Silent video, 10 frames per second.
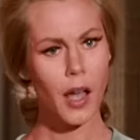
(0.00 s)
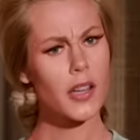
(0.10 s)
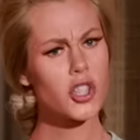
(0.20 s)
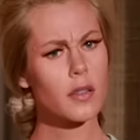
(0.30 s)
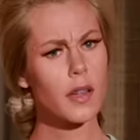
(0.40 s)

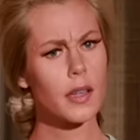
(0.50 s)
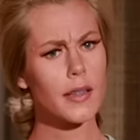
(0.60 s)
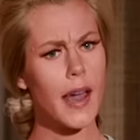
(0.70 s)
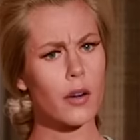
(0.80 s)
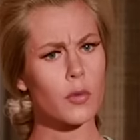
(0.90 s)
I should think
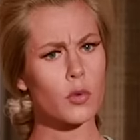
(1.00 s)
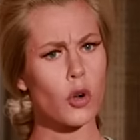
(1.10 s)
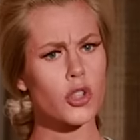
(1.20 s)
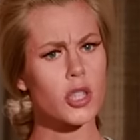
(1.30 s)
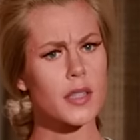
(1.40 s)
Larry would
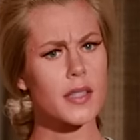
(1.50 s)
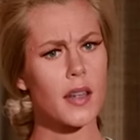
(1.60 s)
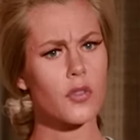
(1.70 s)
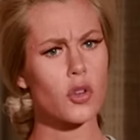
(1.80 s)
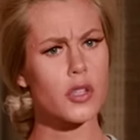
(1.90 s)
want you to
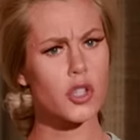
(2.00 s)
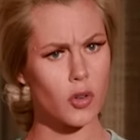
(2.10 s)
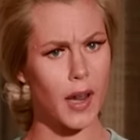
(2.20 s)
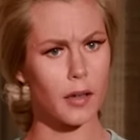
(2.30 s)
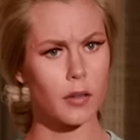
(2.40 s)
save your
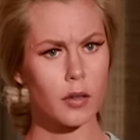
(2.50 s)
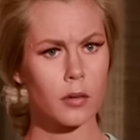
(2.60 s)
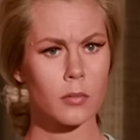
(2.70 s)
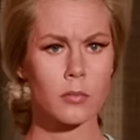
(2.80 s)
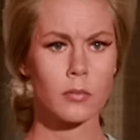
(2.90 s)
strength.
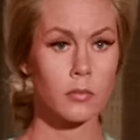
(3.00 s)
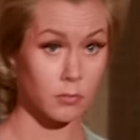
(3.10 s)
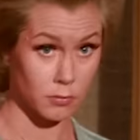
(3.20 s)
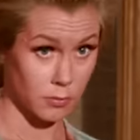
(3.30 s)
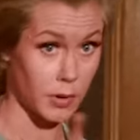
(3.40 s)

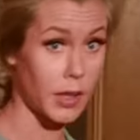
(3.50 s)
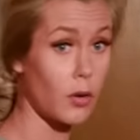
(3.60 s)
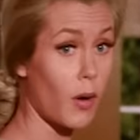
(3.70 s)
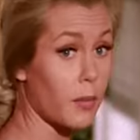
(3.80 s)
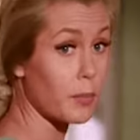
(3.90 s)
He'd
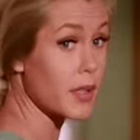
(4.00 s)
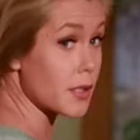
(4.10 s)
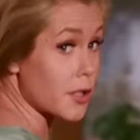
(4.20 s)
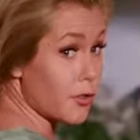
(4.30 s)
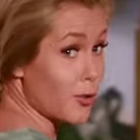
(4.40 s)
go out of
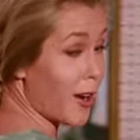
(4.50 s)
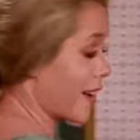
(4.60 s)
business if you